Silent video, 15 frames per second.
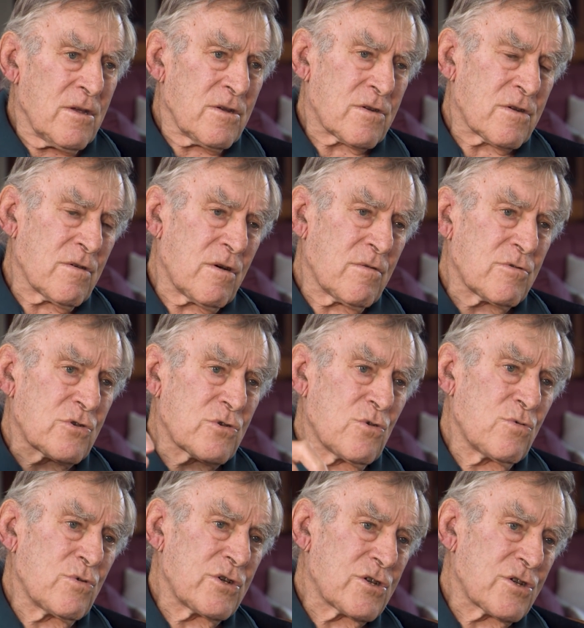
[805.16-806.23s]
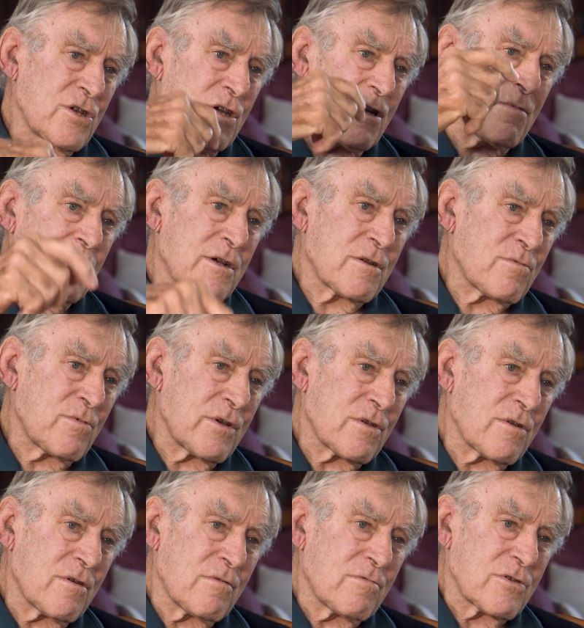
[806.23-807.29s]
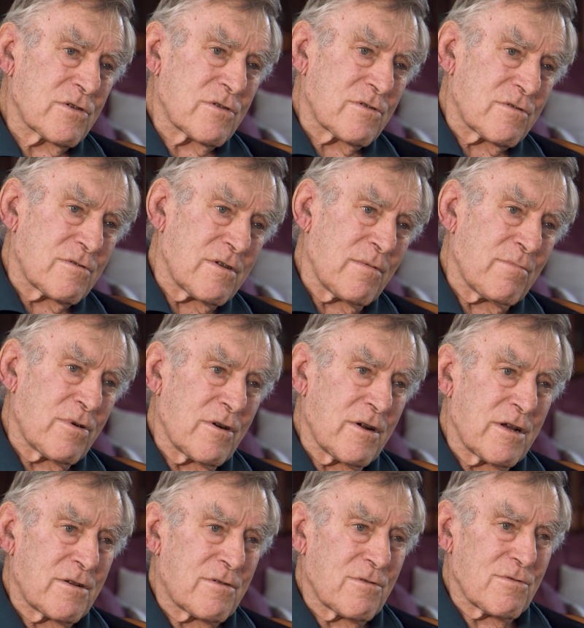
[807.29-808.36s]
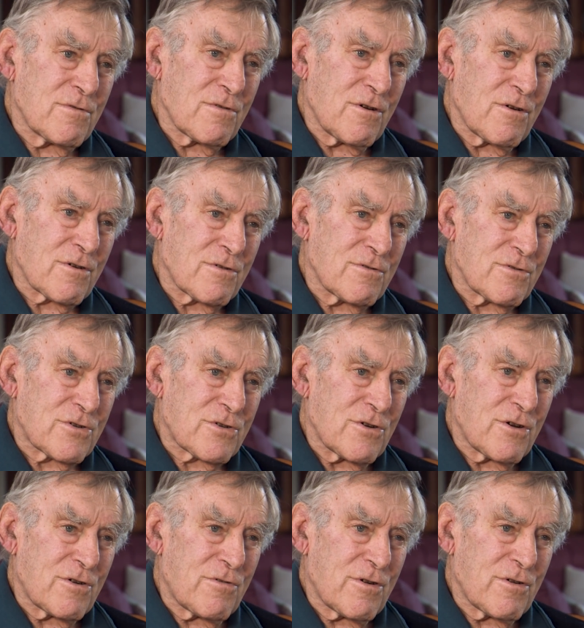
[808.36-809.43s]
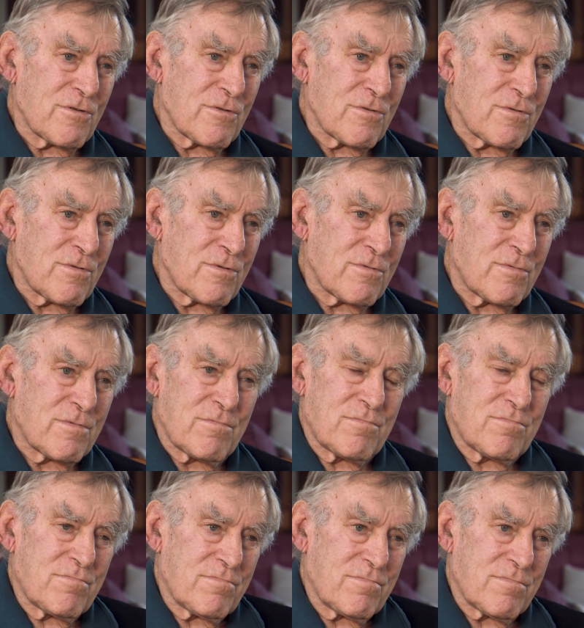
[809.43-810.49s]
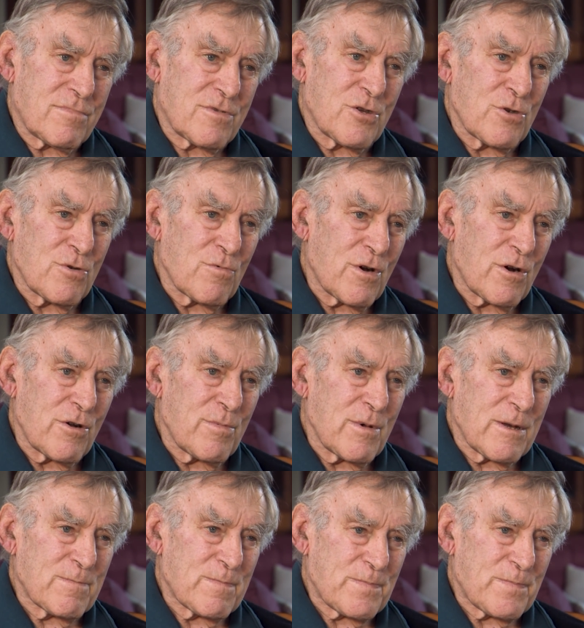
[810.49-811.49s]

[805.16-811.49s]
so I was always there, but whether I was number eight or lock or side row didn't worry me.